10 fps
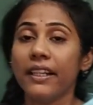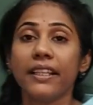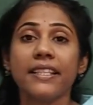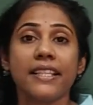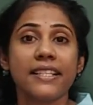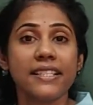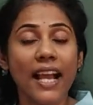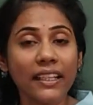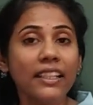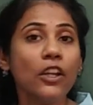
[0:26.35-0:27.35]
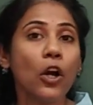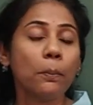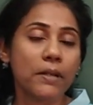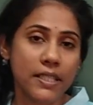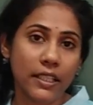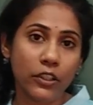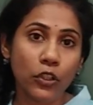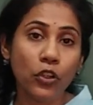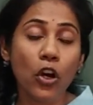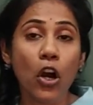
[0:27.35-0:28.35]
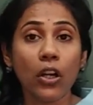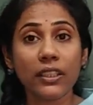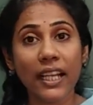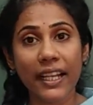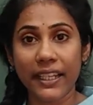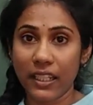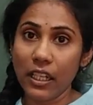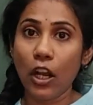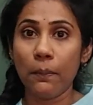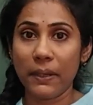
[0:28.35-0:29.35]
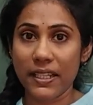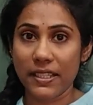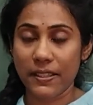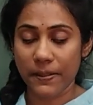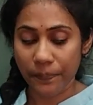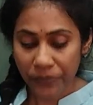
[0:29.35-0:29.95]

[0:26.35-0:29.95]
is exactly opposite to octahedral complexes.